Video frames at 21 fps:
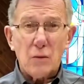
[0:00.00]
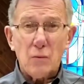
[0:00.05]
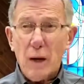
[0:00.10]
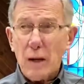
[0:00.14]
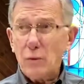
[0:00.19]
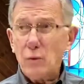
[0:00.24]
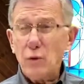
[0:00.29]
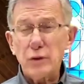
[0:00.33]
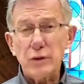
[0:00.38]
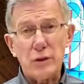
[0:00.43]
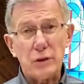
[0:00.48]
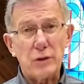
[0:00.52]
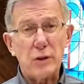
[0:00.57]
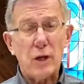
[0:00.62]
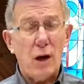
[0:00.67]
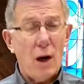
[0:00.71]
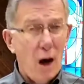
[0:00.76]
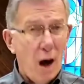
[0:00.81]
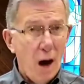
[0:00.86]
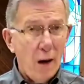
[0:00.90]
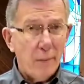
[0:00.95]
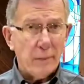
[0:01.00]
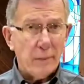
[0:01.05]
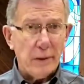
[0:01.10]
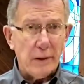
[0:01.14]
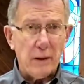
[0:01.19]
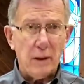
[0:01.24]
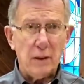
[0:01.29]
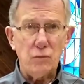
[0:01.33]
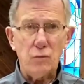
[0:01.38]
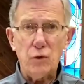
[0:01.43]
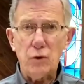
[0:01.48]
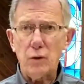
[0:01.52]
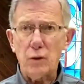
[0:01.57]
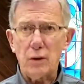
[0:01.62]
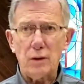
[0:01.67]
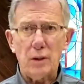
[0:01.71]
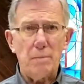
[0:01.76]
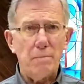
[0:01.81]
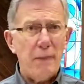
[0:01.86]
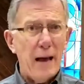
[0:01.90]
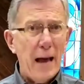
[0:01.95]
wow, we're just common and we're on
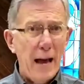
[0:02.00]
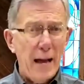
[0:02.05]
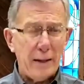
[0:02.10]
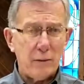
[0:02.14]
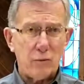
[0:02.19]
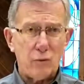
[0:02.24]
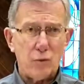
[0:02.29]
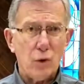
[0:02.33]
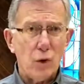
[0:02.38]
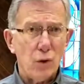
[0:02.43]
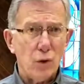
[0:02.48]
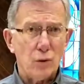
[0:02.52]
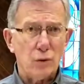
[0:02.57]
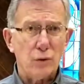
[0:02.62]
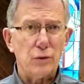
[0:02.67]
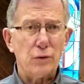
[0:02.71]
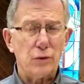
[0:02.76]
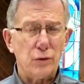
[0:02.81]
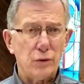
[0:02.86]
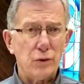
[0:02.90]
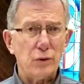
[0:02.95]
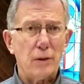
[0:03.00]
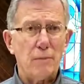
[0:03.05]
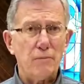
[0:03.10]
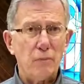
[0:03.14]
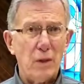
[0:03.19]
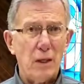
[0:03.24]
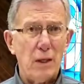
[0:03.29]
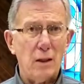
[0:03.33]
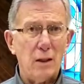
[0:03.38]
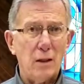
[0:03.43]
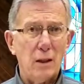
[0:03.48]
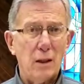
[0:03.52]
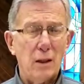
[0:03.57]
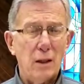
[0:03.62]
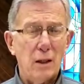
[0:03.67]
the back roads or something.